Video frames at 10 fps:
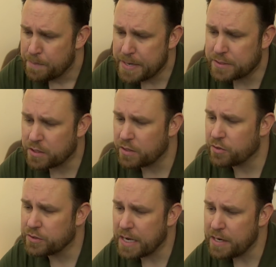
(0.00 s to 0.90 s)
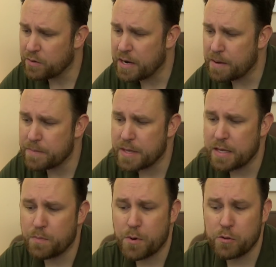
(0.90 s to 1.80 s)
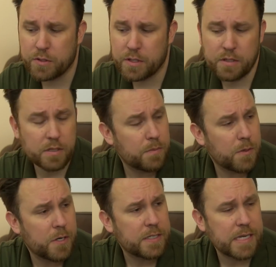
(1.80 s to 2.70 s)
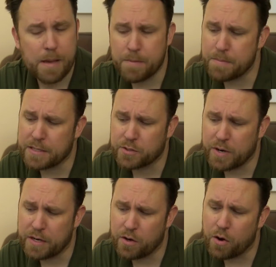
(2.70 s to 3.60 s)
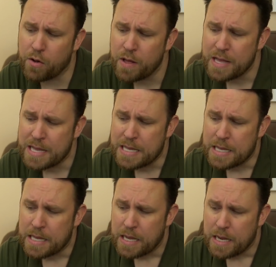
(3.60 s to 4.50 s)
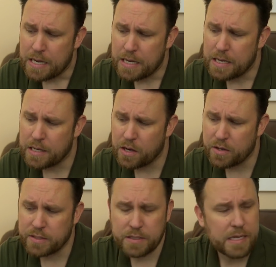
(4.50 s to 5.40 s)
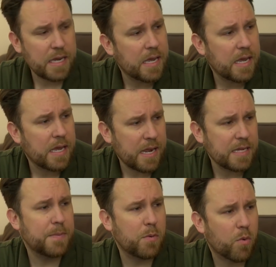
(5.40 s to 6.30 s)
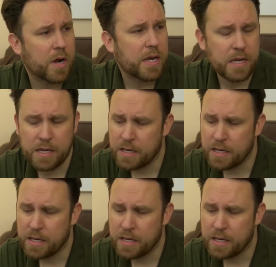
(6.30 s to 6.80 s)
Based on your diagram that you posted to the community tab at Matt's Great Hall, honestly, it has me worried.